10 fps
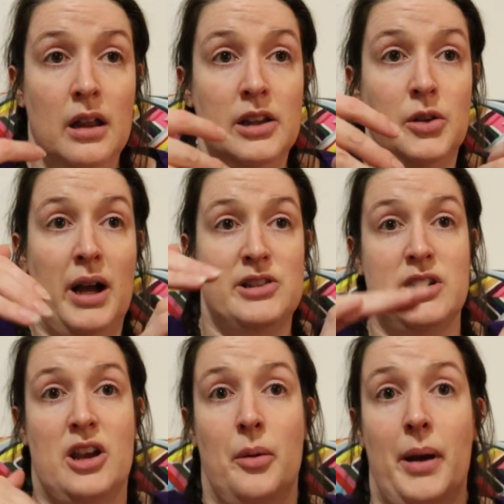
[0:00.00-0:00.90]
you
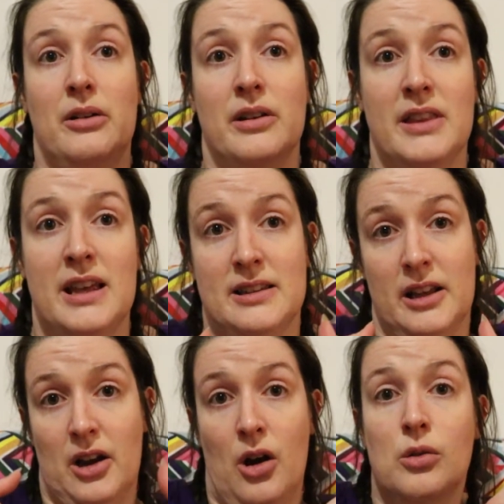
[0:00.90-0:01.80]
actually come out and there's
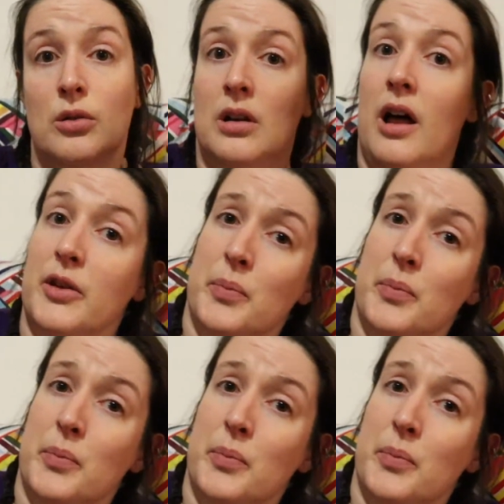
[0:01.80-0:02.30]
like a whole other